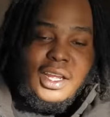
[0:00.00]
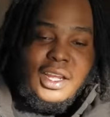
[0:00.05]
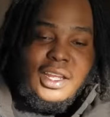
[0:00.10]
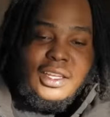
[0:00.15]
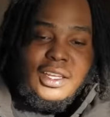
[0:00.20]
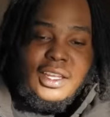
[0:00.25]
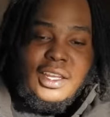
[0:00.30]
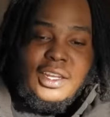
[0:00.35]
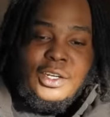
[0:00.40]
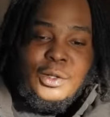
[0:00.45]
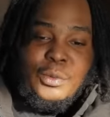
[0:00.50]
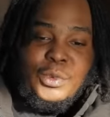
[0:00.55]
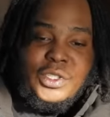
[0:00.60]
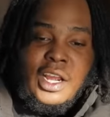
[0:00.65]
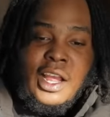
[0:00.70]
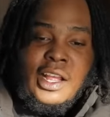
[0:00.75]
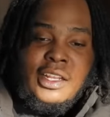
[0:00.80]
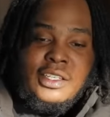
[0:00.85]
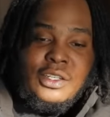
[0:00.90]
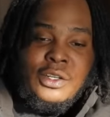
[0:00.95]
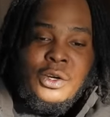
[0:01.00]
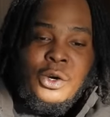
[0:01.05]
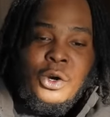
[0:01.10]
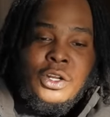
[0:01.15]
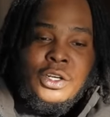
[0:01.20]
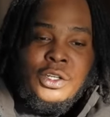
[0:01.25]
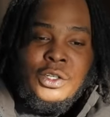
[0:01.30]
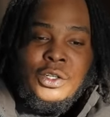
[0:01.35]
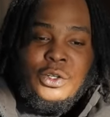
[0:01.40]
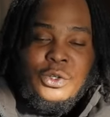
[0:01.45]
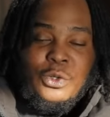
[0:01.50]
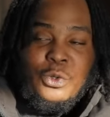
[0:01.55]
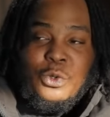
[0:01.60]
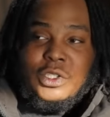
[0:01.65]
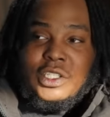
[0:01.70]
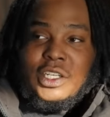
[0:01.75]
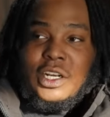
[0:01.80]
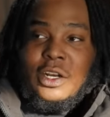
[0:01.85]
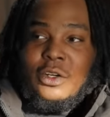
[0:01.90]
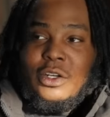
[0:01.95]
like in them chats and all of the new
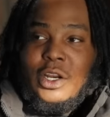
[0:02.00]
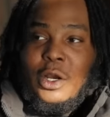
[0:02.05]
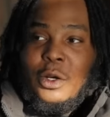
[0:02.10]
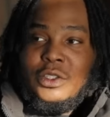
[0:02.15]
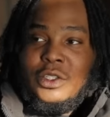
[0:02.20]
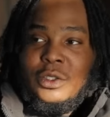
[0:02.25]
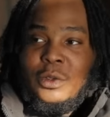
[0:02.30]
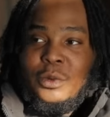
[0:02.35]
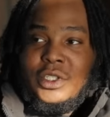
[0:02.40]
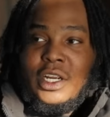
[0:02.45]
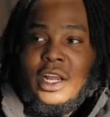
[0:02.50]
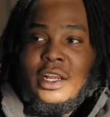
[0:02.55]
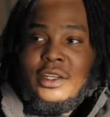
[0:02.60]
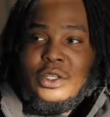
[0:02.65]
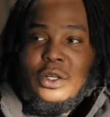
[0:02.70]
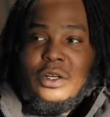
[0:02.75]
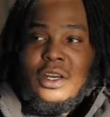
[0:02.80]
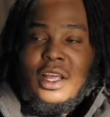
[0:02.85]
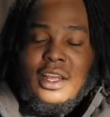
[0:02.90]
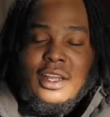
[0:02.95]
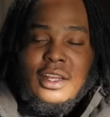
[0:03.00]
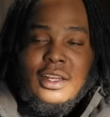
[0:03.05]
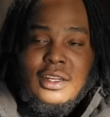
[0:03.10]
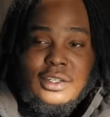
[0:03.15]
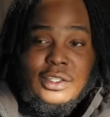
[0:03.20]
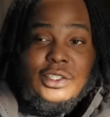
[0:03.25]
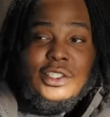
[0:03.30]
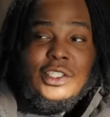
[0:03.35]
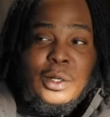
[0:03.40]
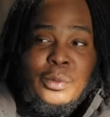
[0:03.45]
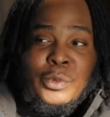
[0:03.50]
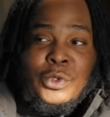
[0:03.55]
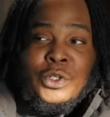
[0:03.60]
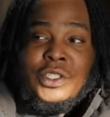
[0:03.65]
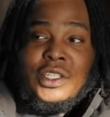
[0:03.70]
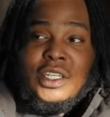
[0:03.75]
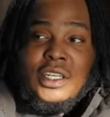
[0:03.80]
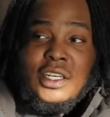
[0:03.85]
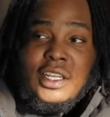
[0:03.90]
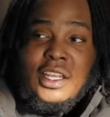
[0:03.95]
SoundCloud was in them chats. So like the
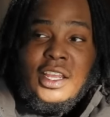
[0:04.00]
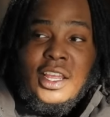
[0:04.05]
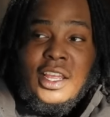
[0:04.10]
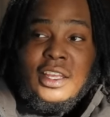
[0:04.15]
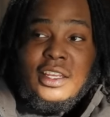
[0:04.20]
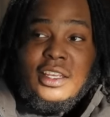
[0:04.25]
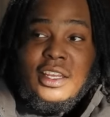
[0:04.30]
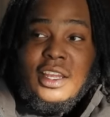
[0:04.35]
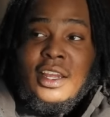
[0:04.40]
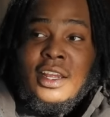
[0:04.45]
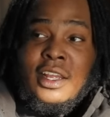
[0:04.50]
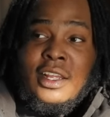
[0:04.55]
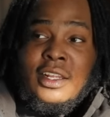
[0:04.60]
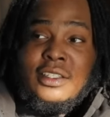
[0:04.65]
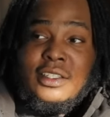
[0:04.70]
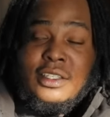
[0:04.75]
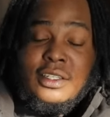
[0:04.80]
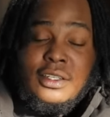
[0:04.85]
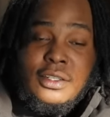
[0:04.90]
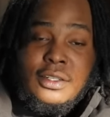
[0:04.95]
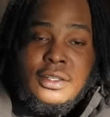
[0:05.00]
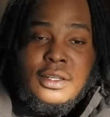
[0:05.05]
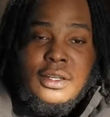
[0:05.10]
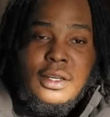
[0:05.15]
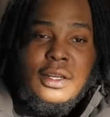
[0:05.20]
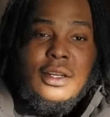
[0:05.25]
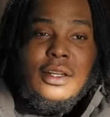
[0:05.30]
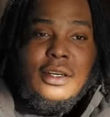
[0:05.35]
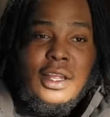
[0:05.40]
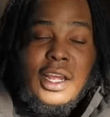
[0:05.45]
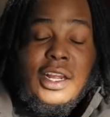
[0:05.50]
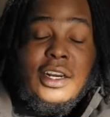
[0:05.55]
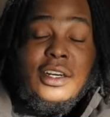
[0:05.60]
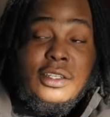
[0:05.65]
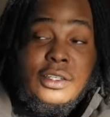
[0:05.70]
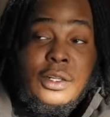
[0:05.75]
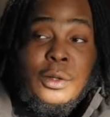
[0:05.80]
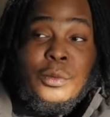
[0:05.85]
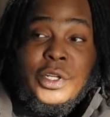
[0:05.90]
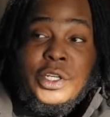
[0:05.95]
Summers and the Can Cans and the
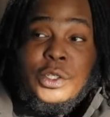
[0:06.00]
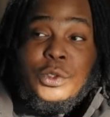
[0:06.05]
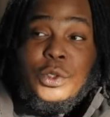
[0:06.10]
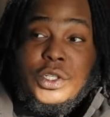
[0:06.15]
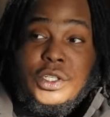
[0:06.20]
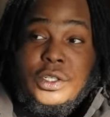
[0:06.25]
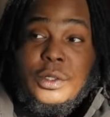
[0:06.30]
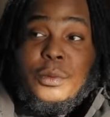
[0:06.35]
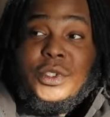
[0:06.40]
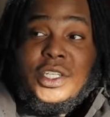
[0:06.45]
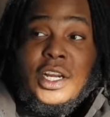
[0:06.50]
like them niggas was in them